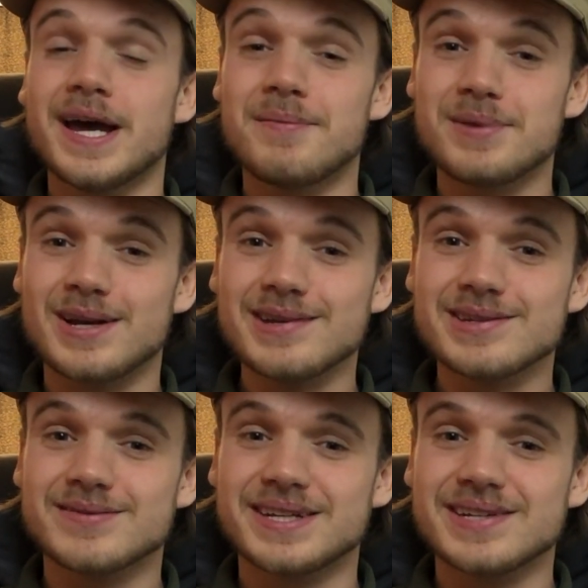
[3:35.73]
and because
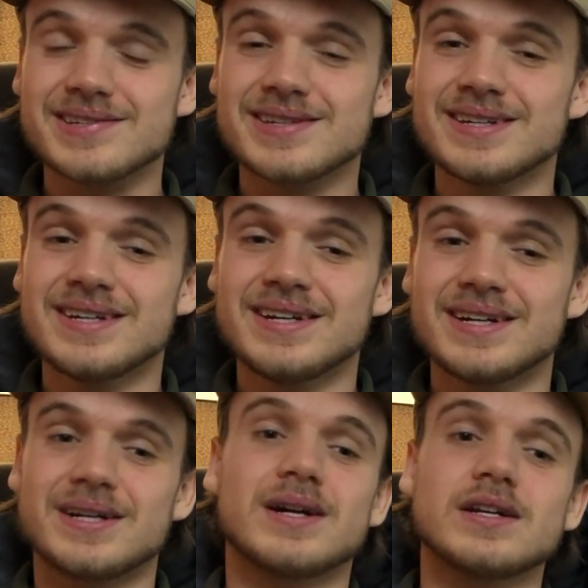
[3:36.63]
of this,
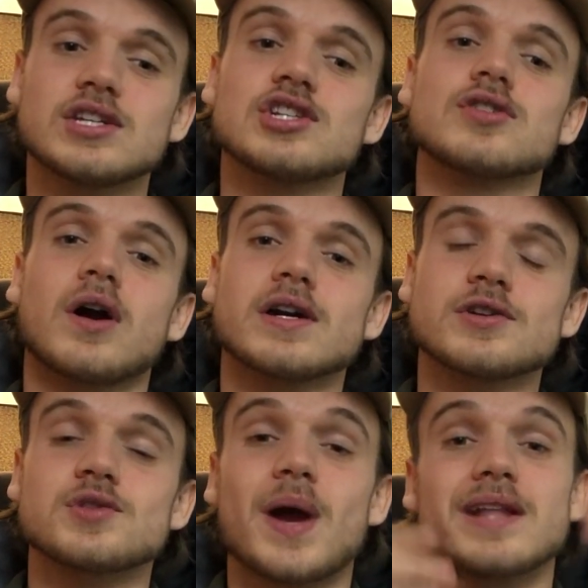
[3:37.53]
they're gonna start to
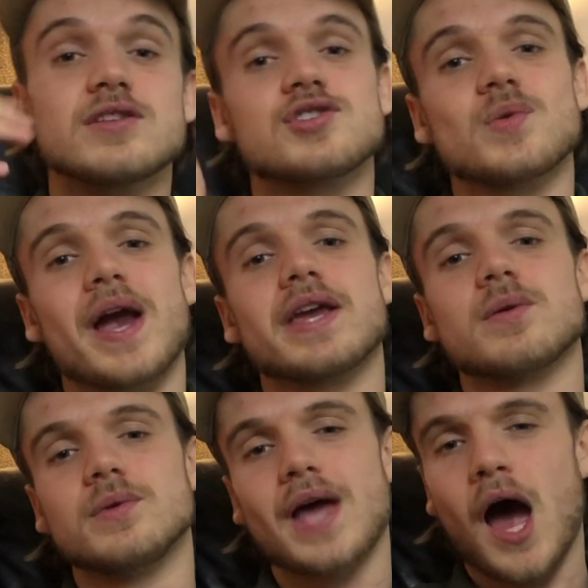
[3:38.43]
try to drag you
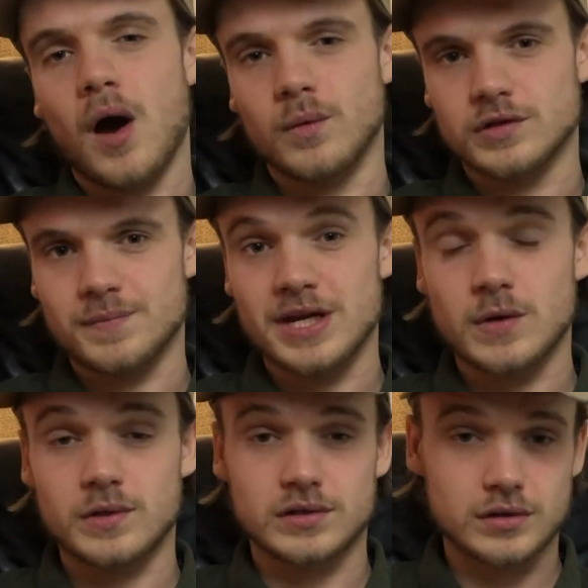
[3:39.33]
down, to make you
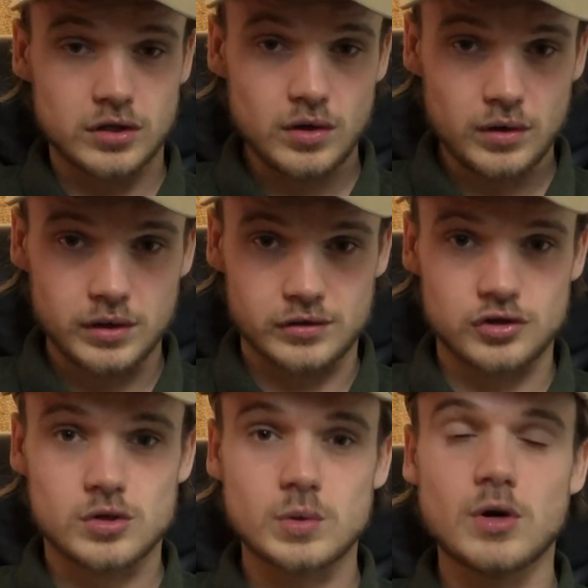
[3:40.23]
insecure, to
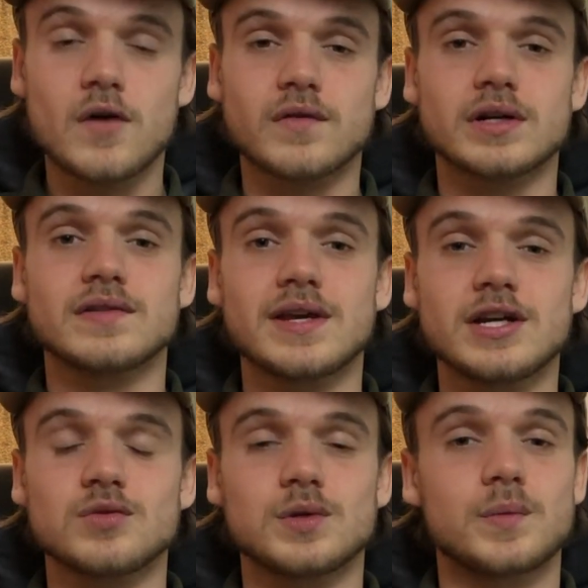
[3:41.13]
screw over the
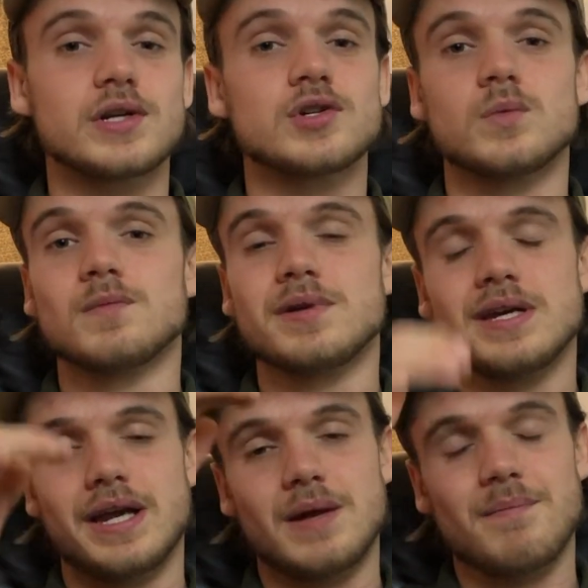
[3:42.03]
things with which you would be
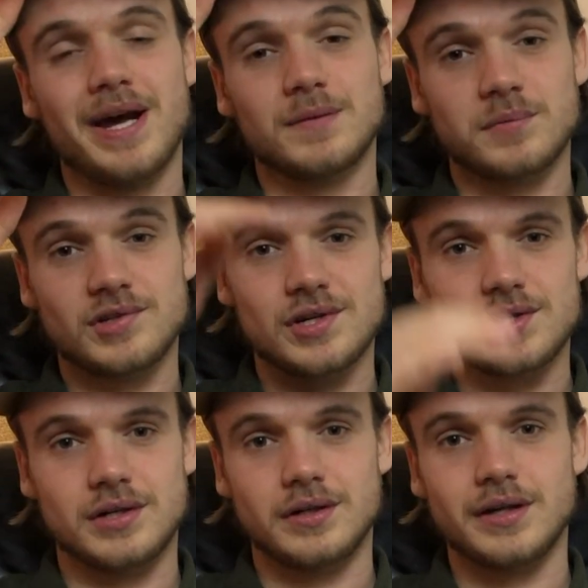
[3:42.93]
in a better
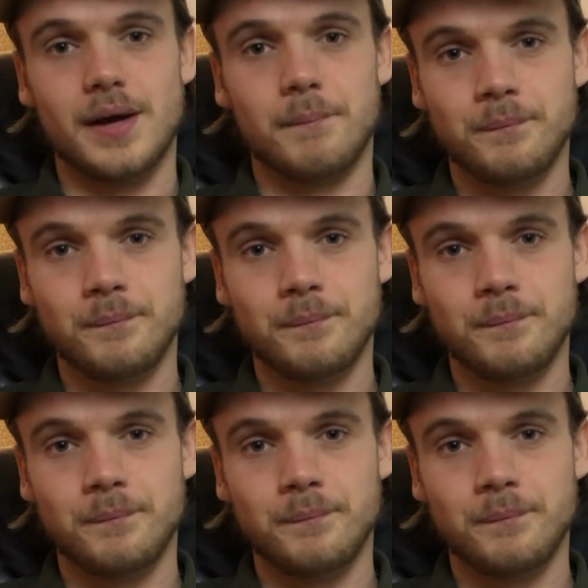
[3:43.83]
position than them.